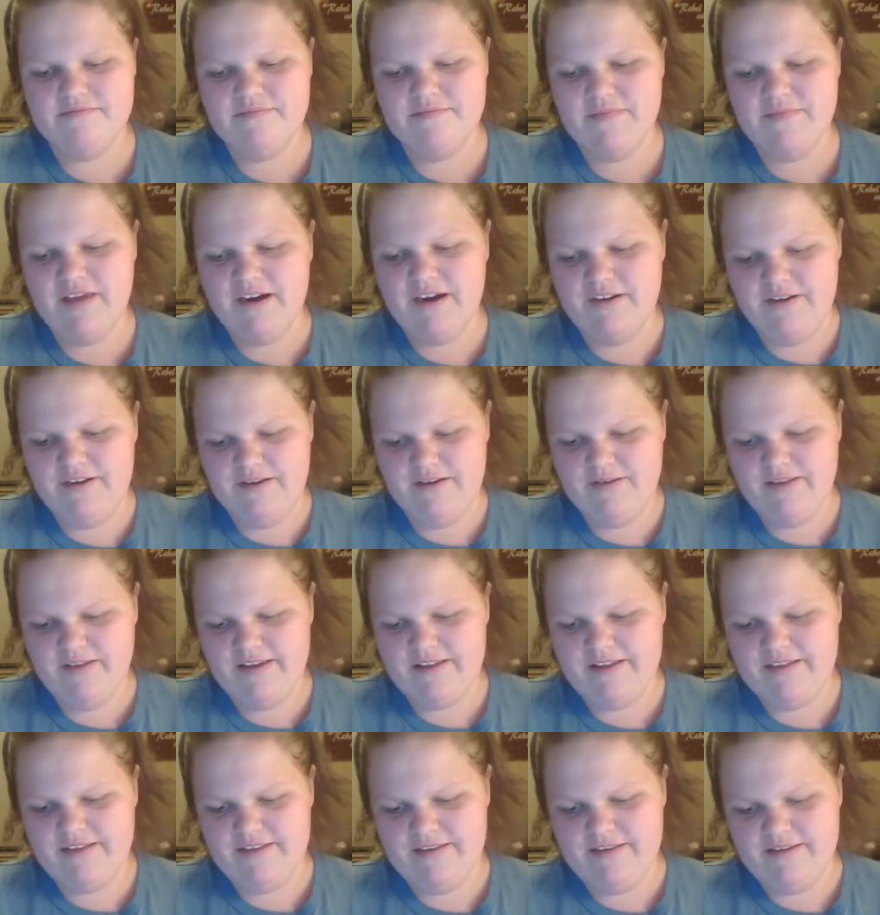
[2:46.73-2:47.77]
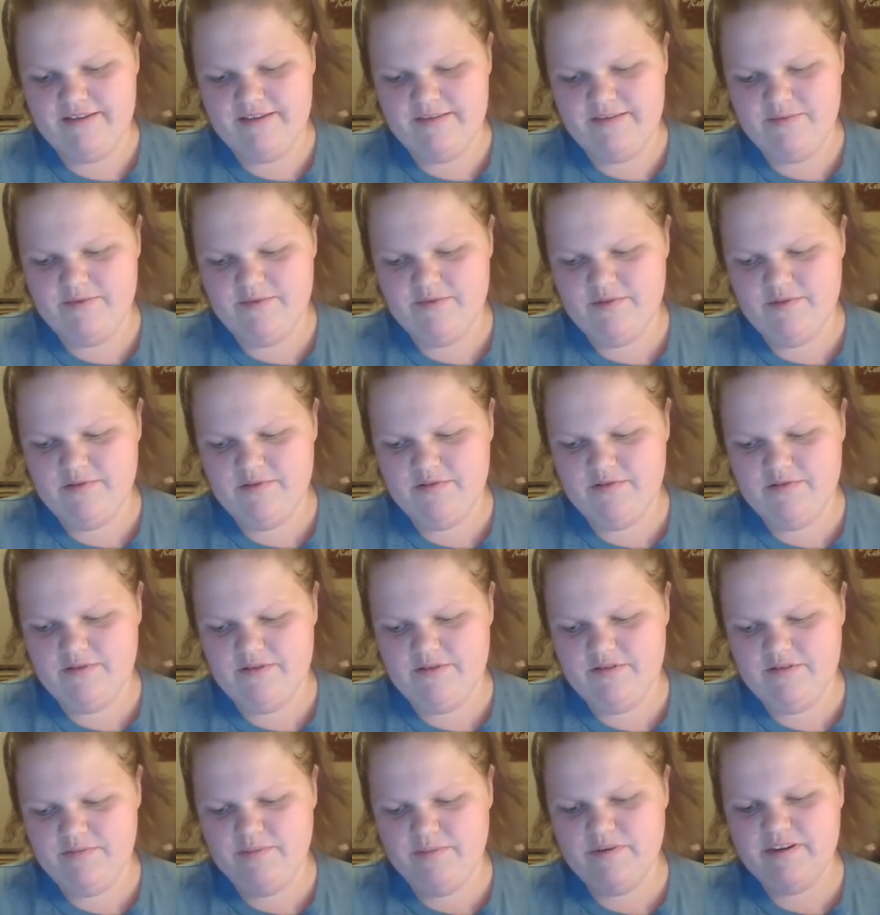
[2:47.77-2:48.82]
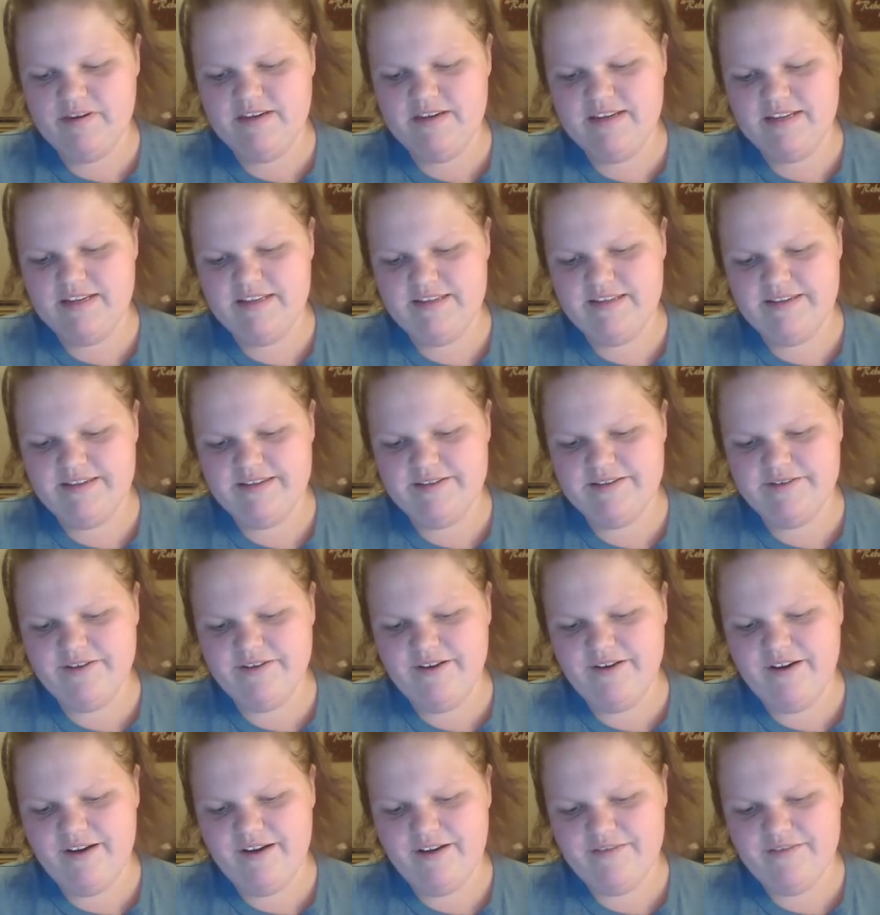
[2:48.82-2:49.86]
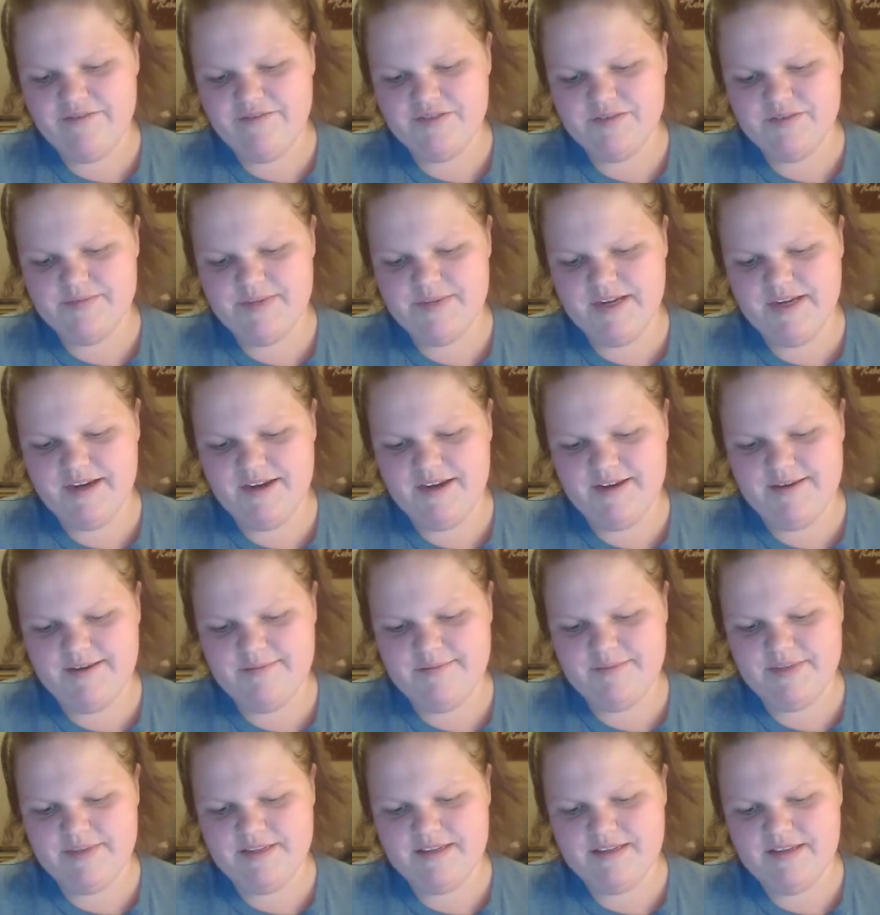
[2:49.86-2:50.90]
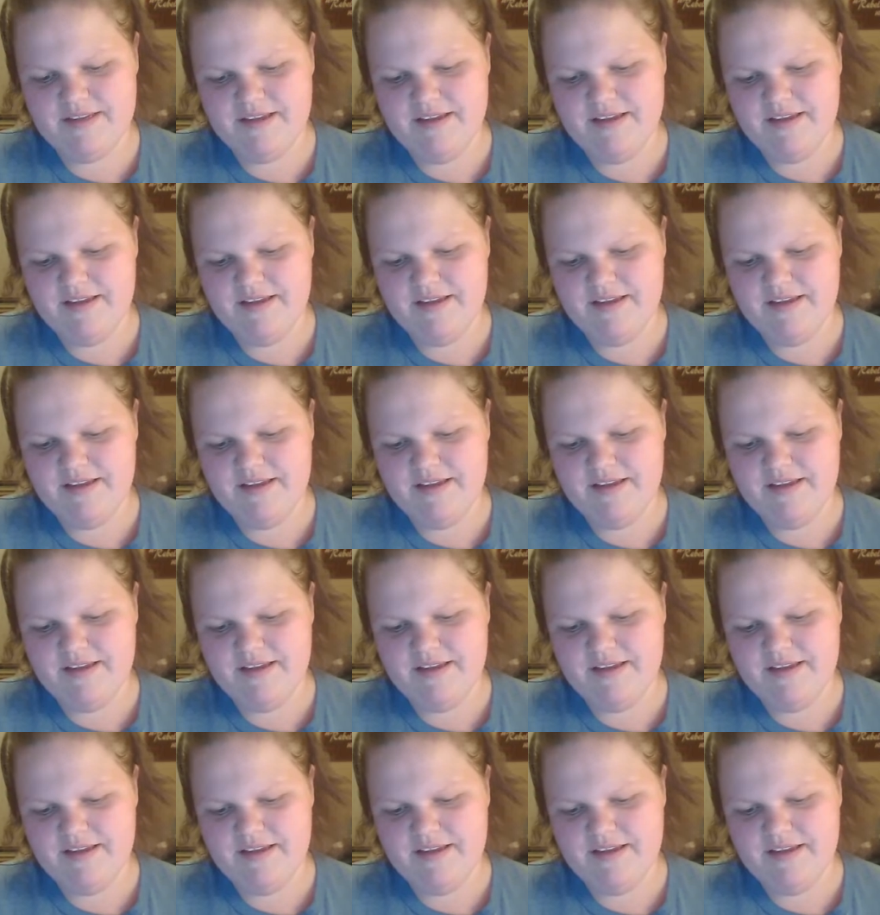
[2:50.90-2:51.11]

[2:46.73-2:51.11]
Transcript: don't know, like the pretenses are off sometimes,